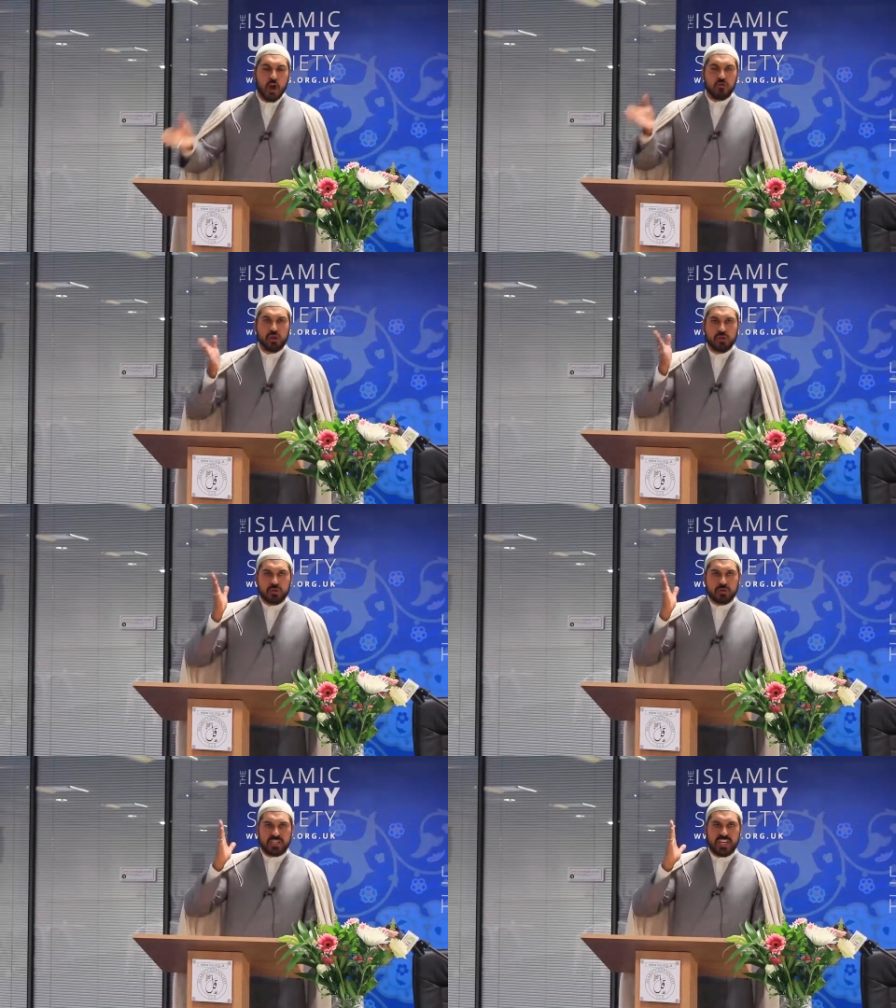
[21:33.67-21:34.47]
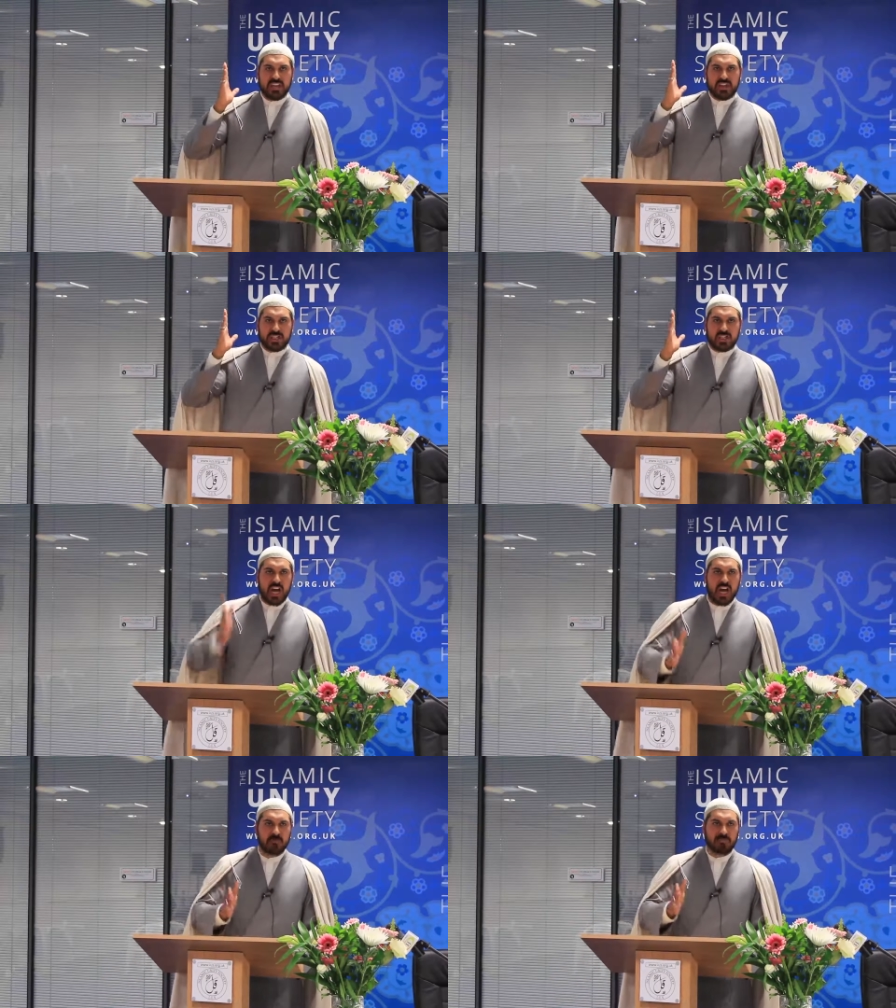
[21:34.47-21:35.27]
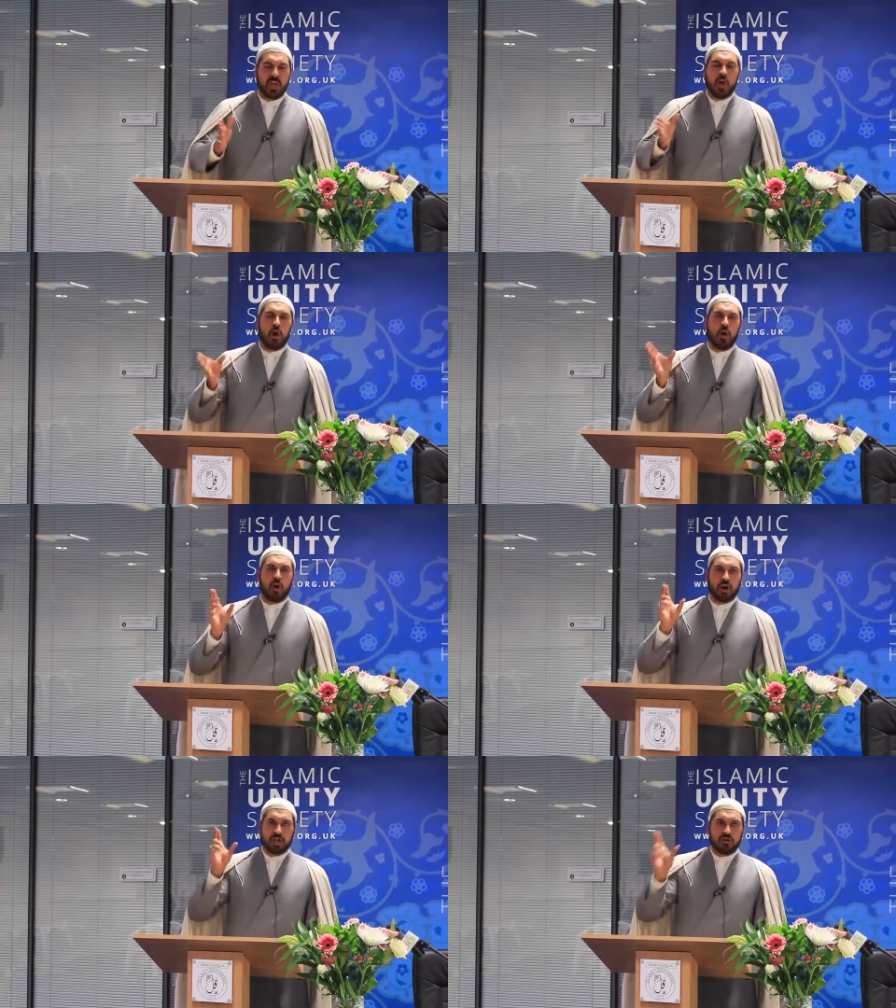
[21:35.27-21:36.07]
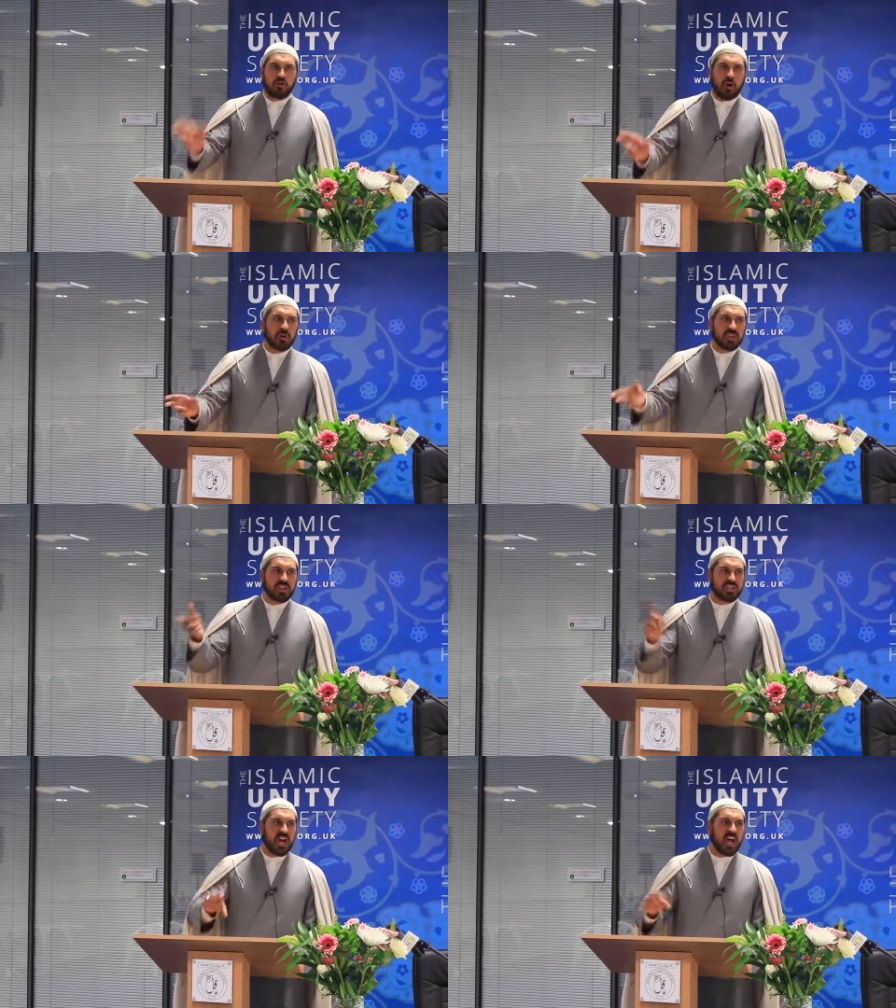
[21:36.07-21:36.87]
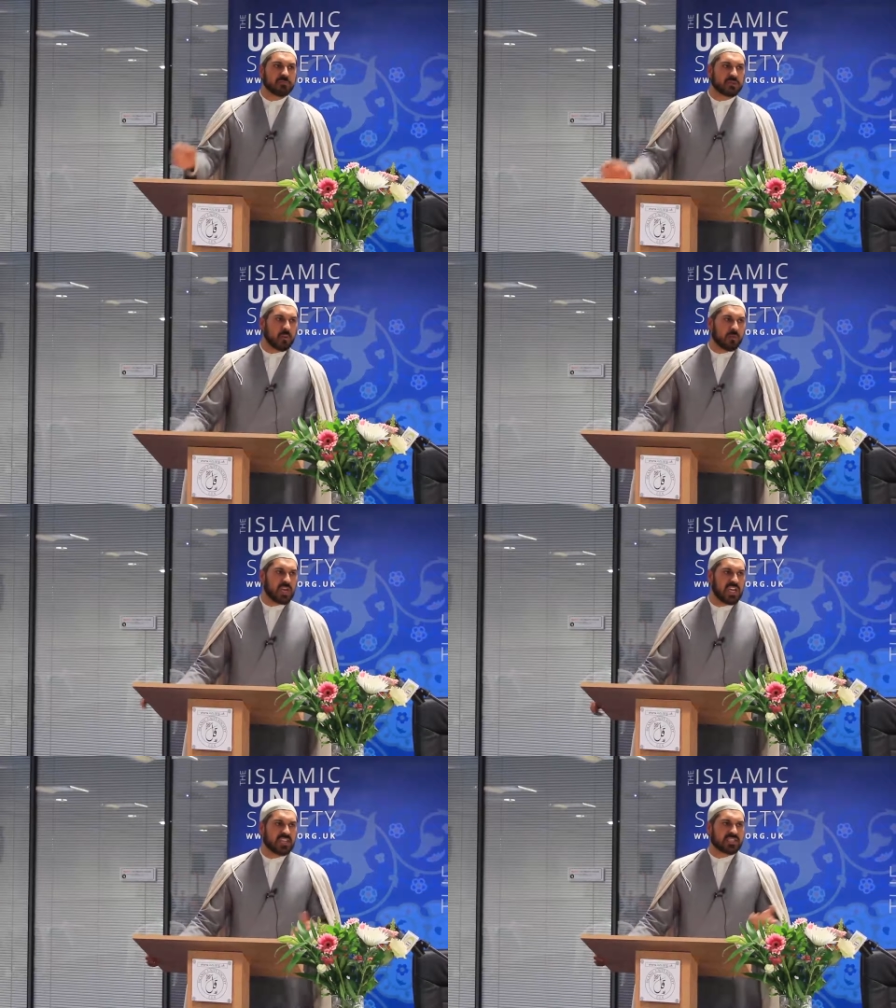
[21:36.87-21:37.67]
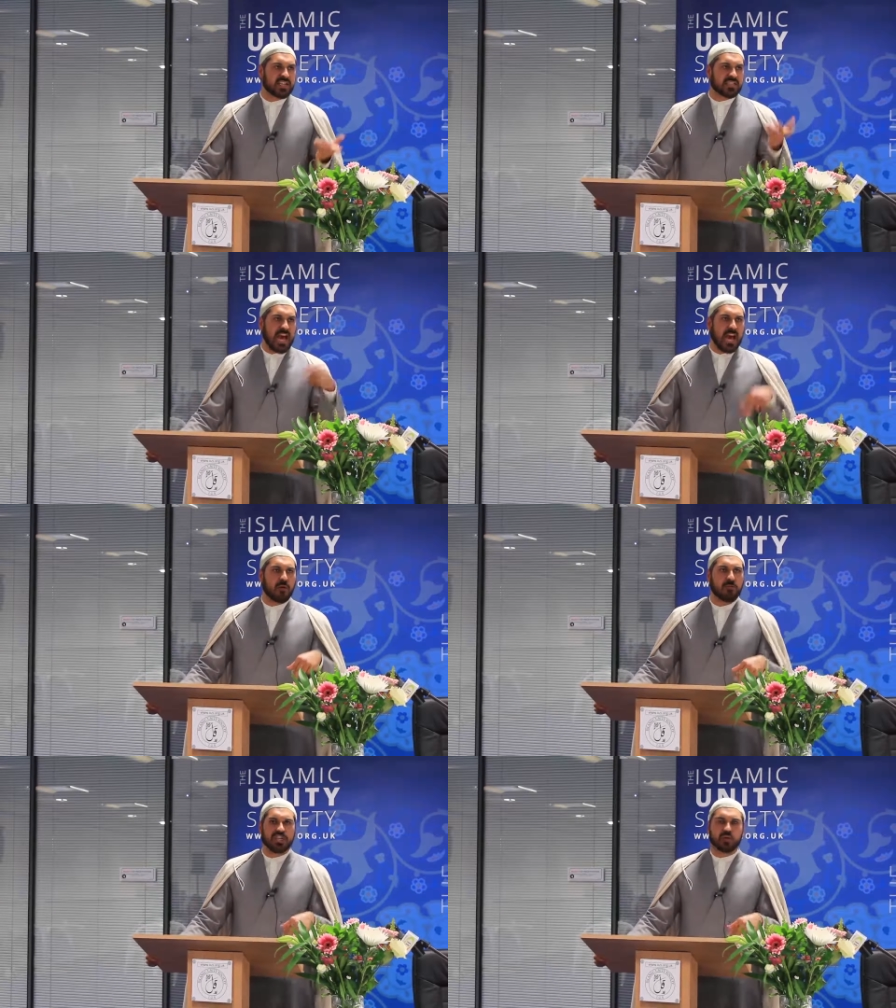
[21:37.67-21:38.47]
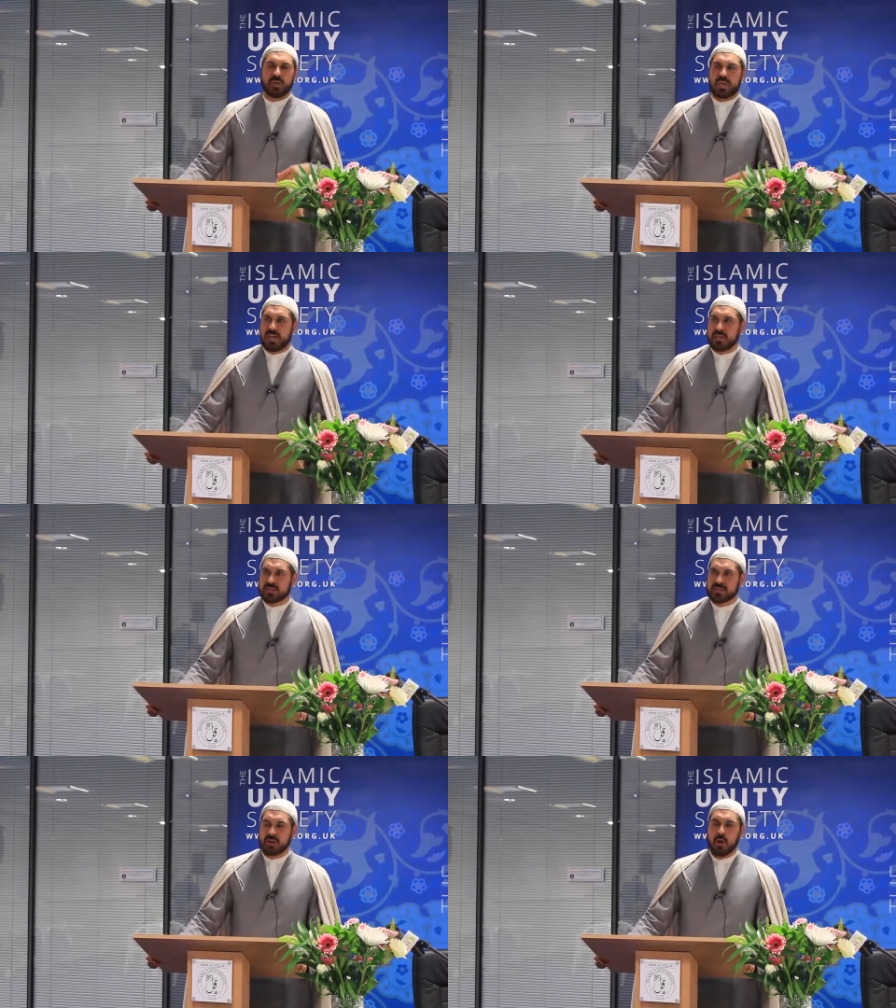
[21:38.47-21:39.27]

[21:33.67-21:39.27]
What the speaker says: reducing the time or controlling the times when we eat it, how much we eat.